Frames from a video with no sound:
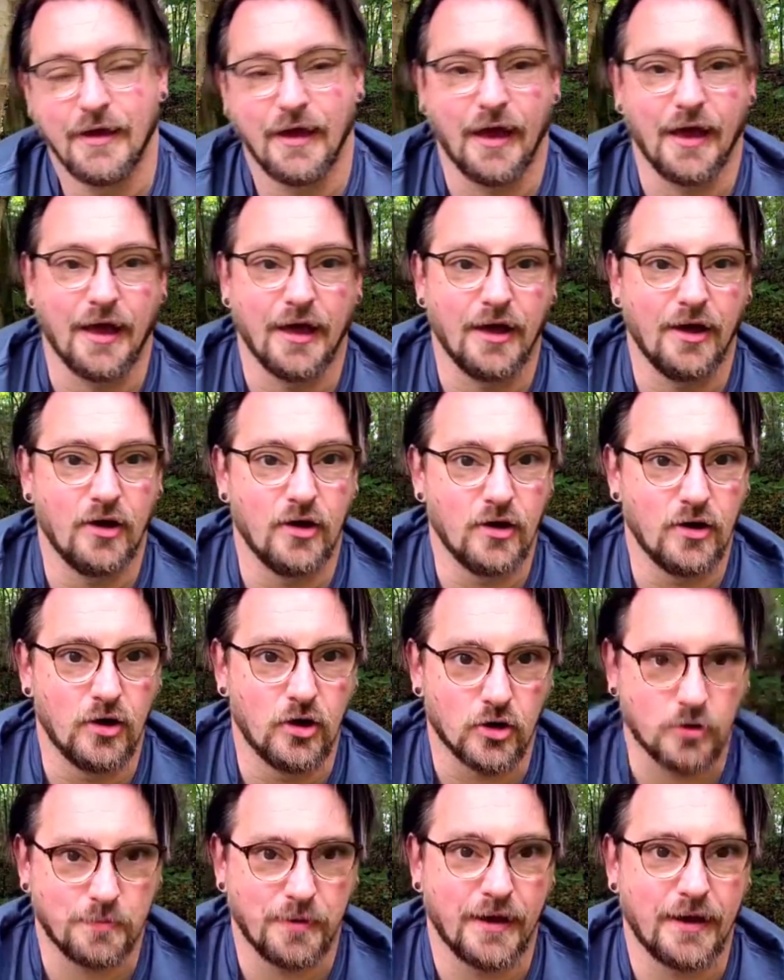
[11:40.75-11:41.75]

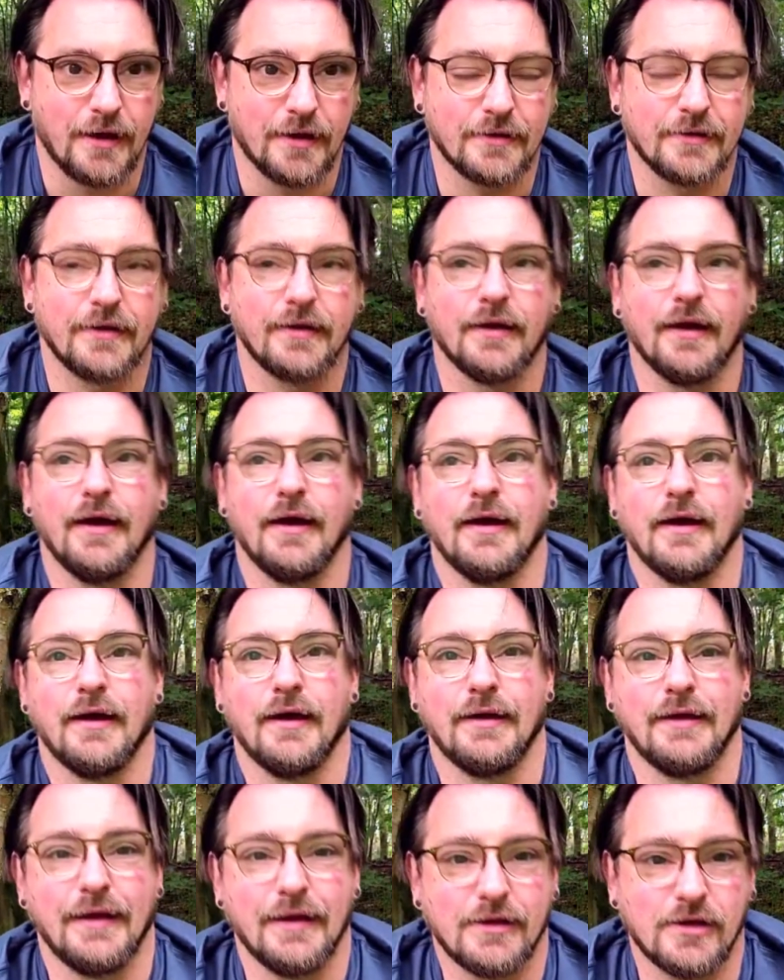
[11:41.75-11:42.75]
oakbark
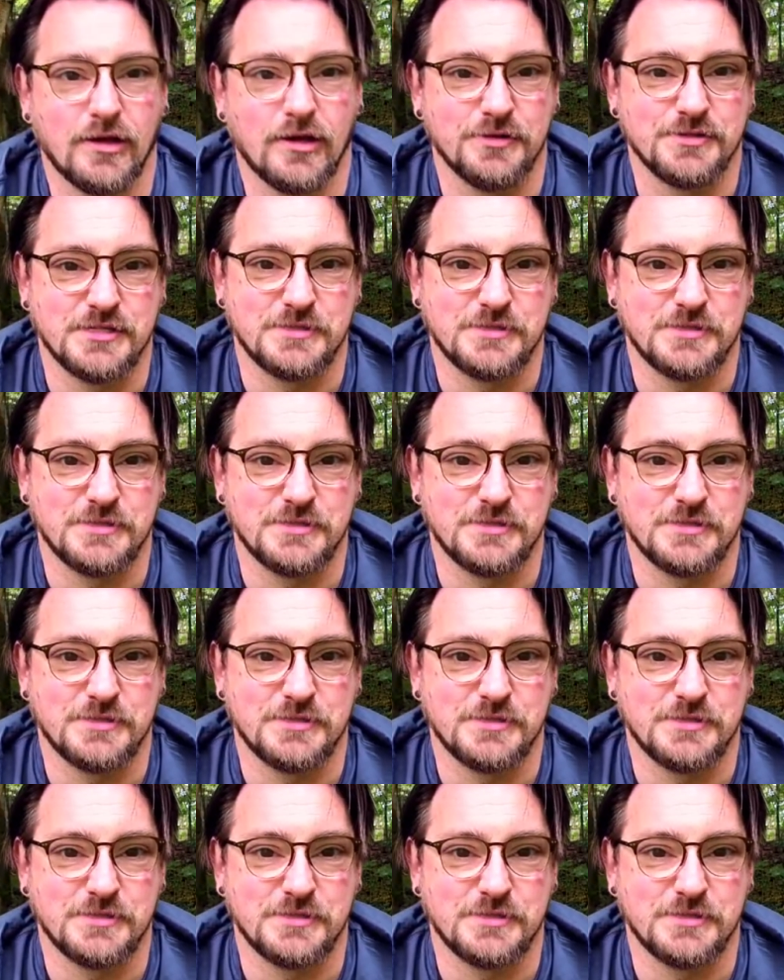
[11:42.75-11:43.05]
and acorns